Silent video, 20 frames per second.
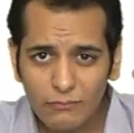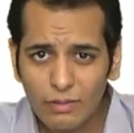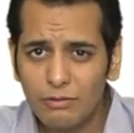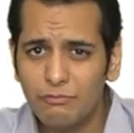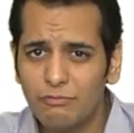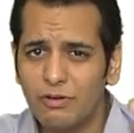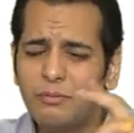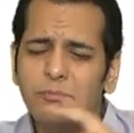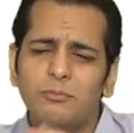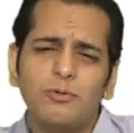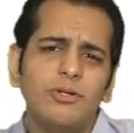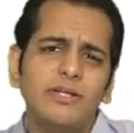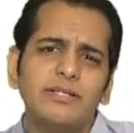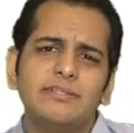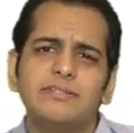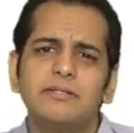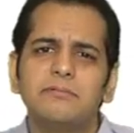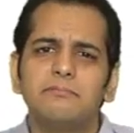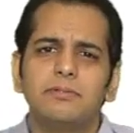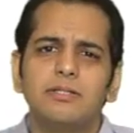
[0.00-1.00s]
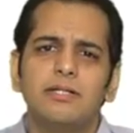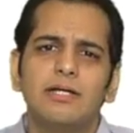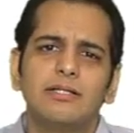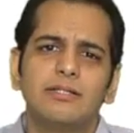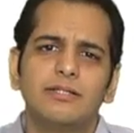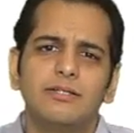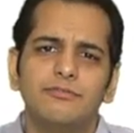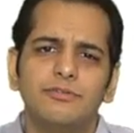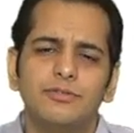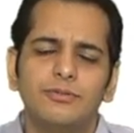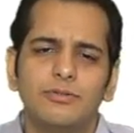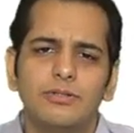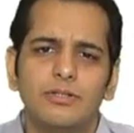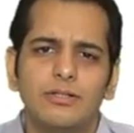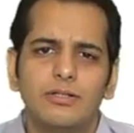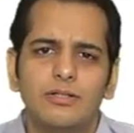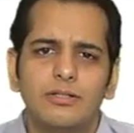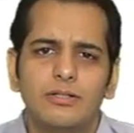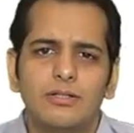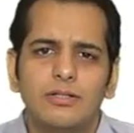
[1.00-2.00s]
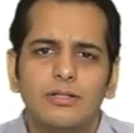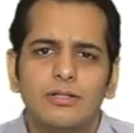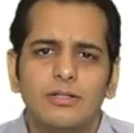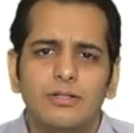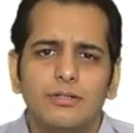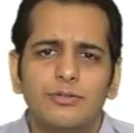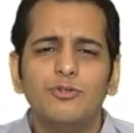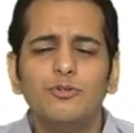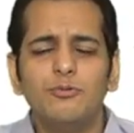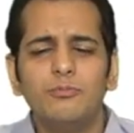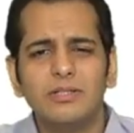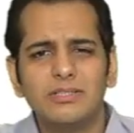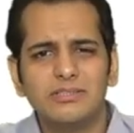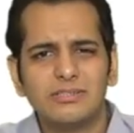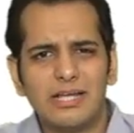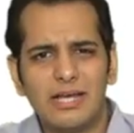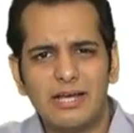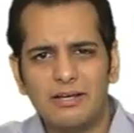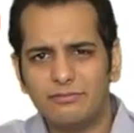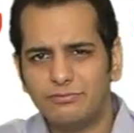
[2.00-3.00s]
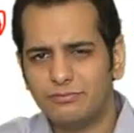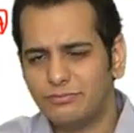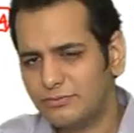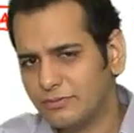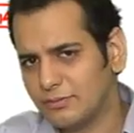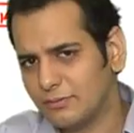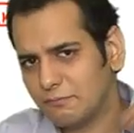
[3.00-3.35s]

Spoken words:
One more example I'll give you. You must have